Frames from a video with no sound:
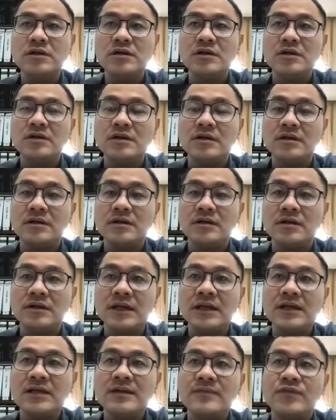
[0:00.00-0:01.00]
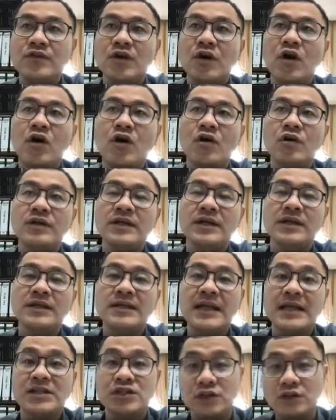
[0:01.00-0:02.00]
okay, or the
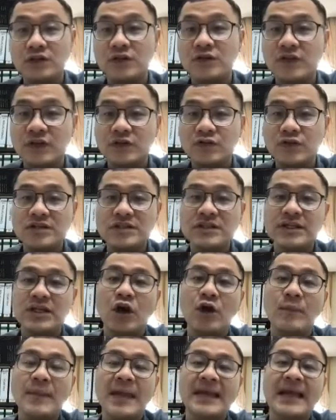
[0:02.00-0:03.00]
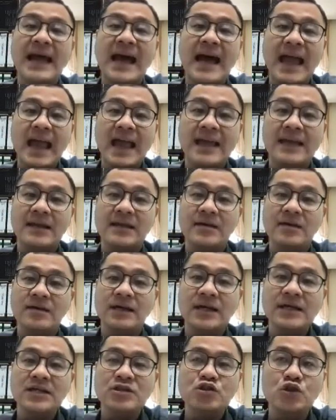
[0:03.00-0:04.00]
natural frequency omega n,
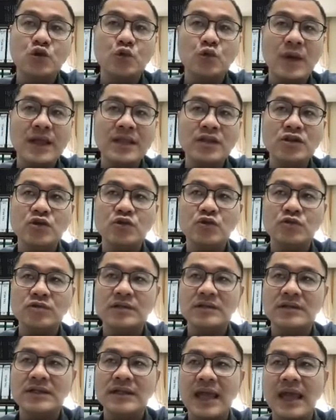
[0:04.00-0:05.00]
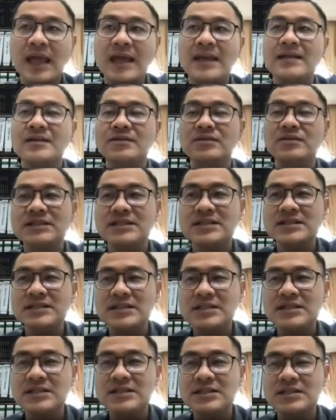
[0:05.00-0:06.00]
okay. So when you can
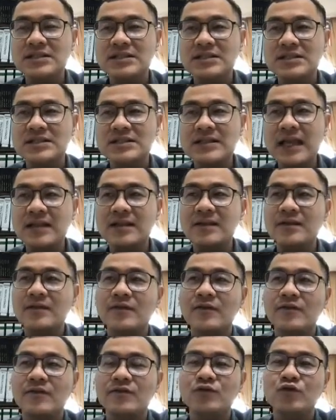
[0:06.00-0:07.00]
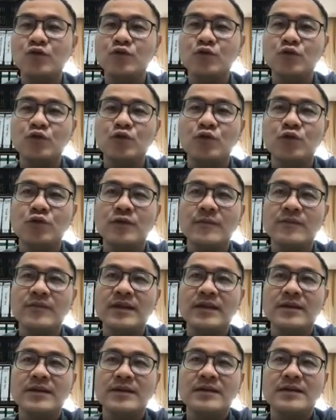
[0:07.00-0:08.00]
start to
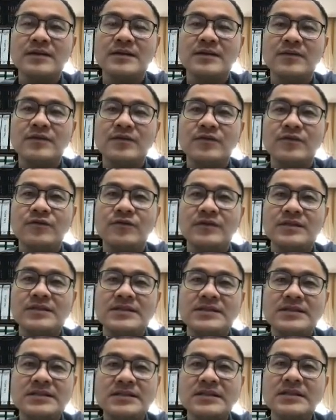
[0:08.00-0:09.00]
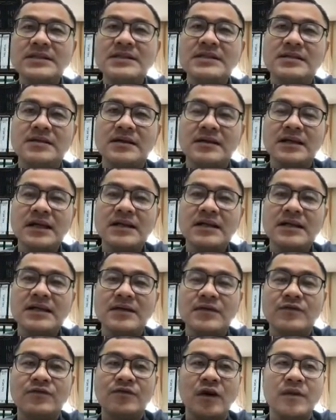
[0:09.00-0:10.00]
see, okay,
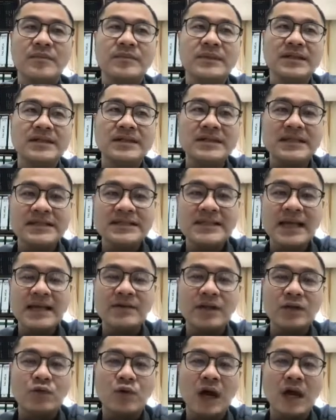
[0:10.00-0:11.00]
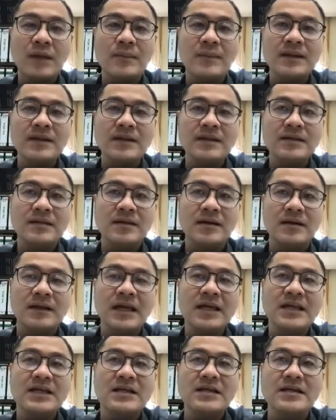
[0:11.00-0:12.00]
from the design requirement,
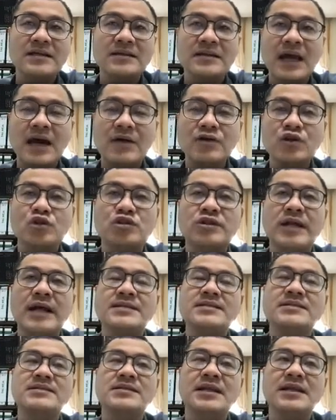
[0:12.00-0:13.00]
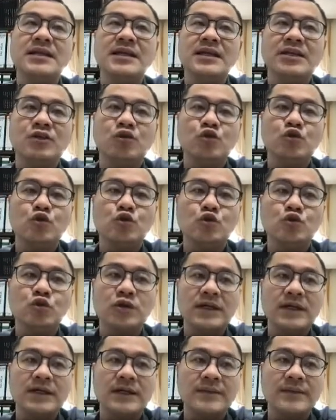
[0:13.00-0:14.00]
okay, now you translate into
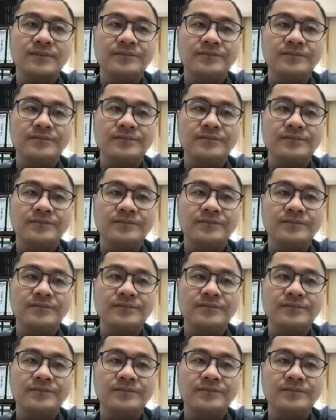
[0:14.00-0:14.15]
the